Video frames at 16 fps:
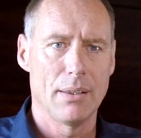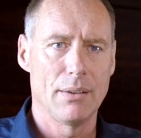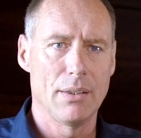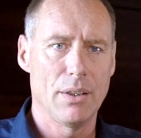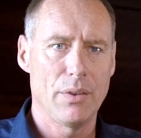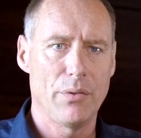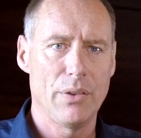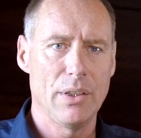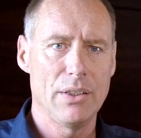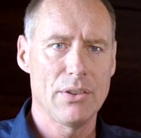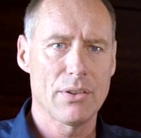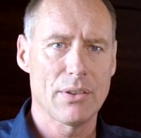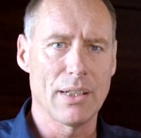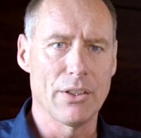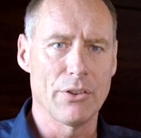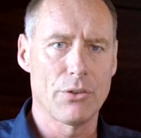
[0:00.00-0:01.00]
This
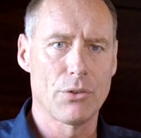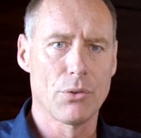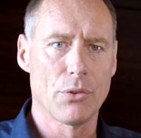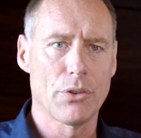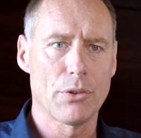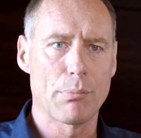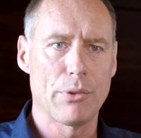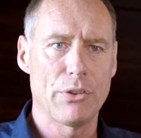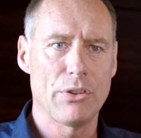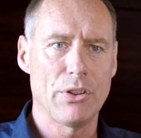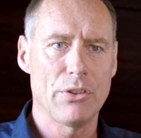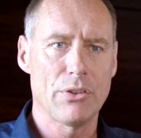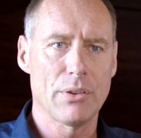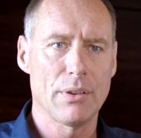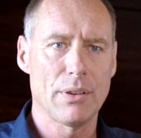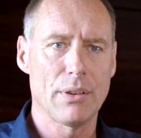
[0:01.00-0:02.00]
feature ensures
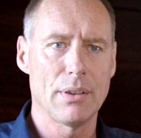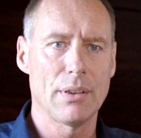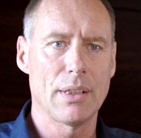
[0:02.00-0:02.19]
precision